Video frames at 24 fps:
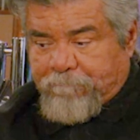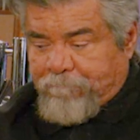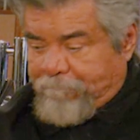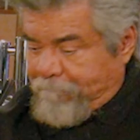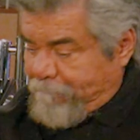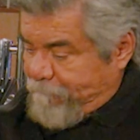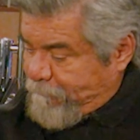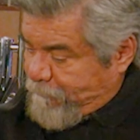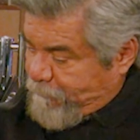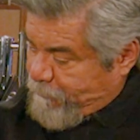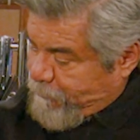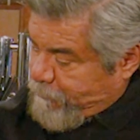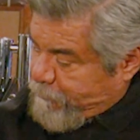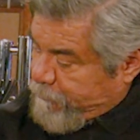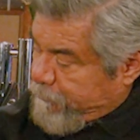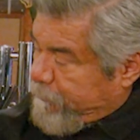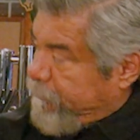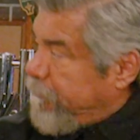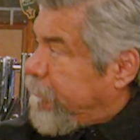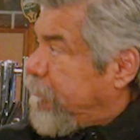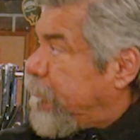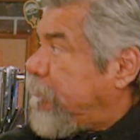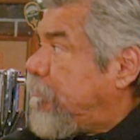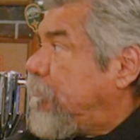
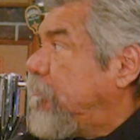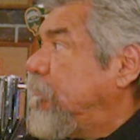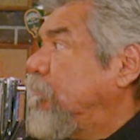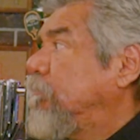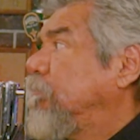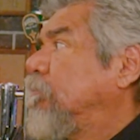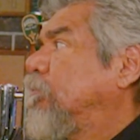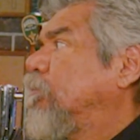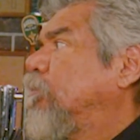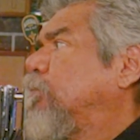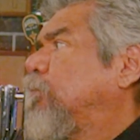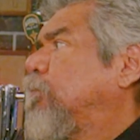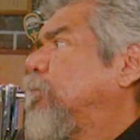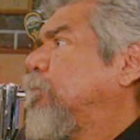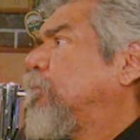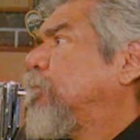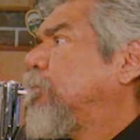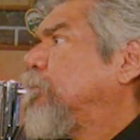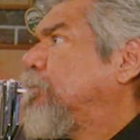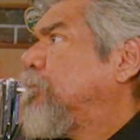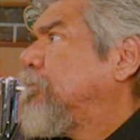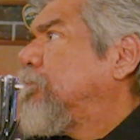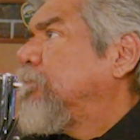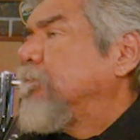
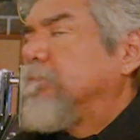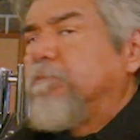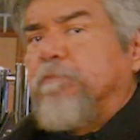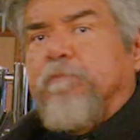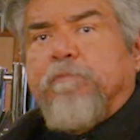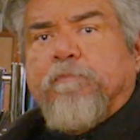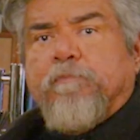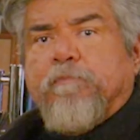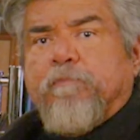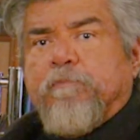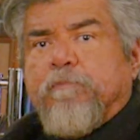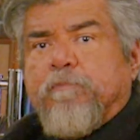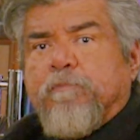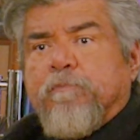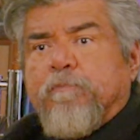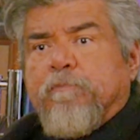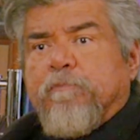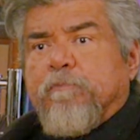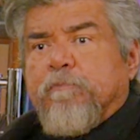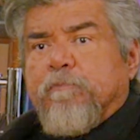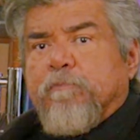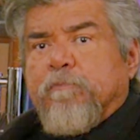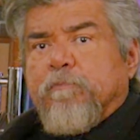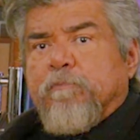
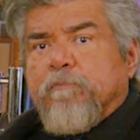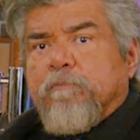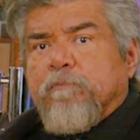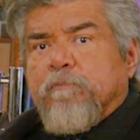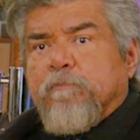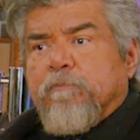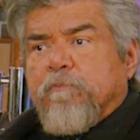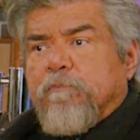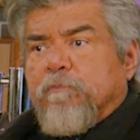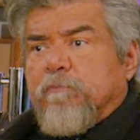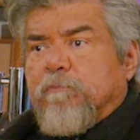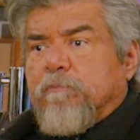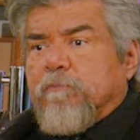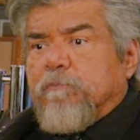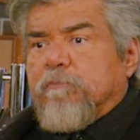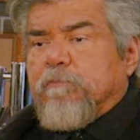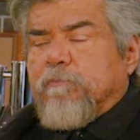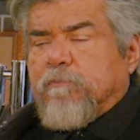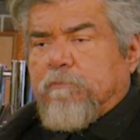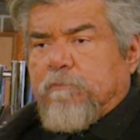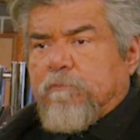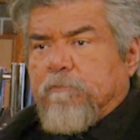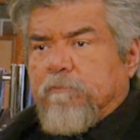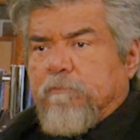
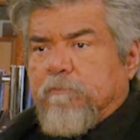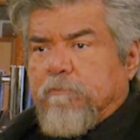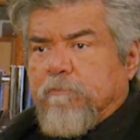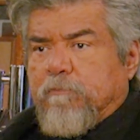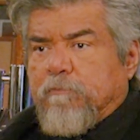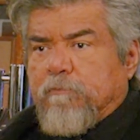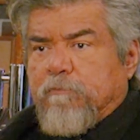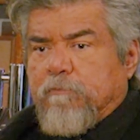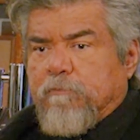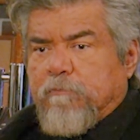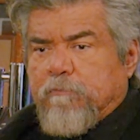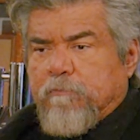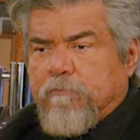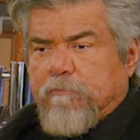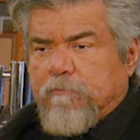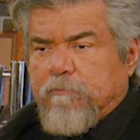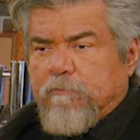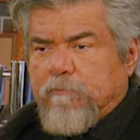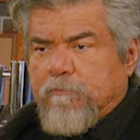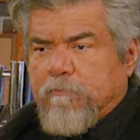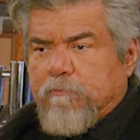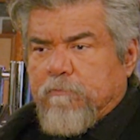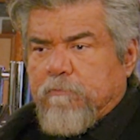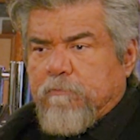
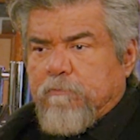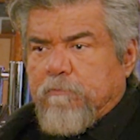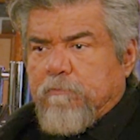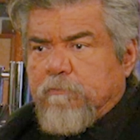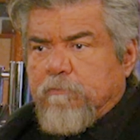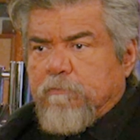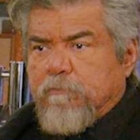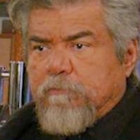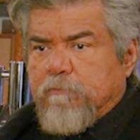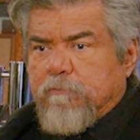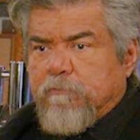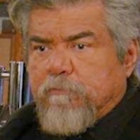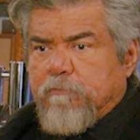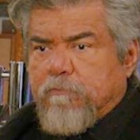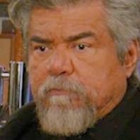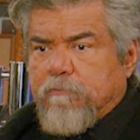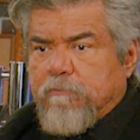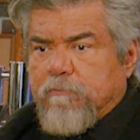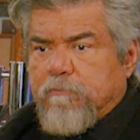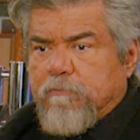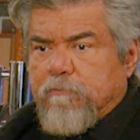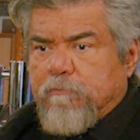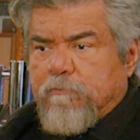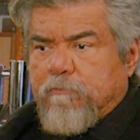
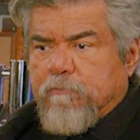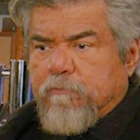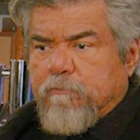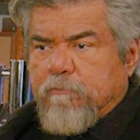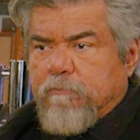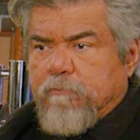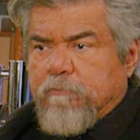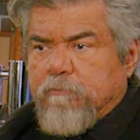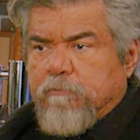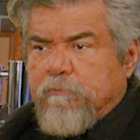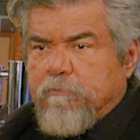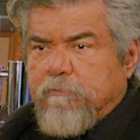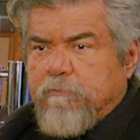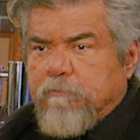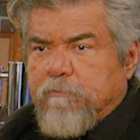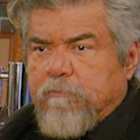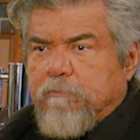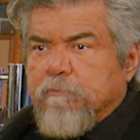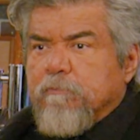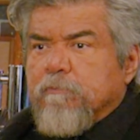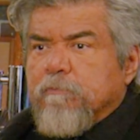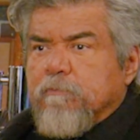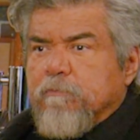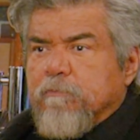
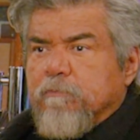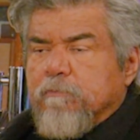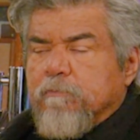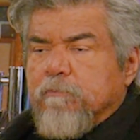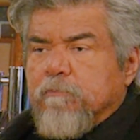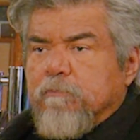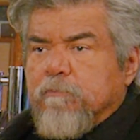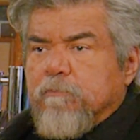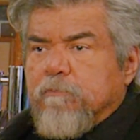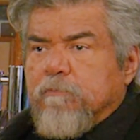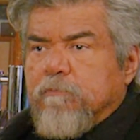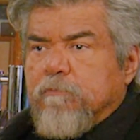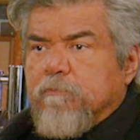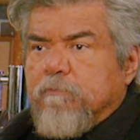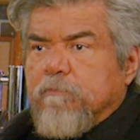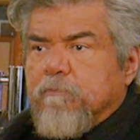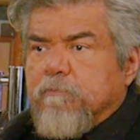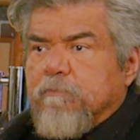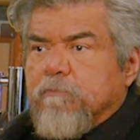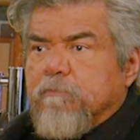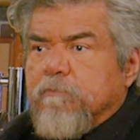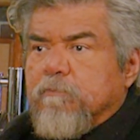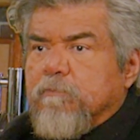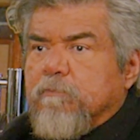The person shown says nothing.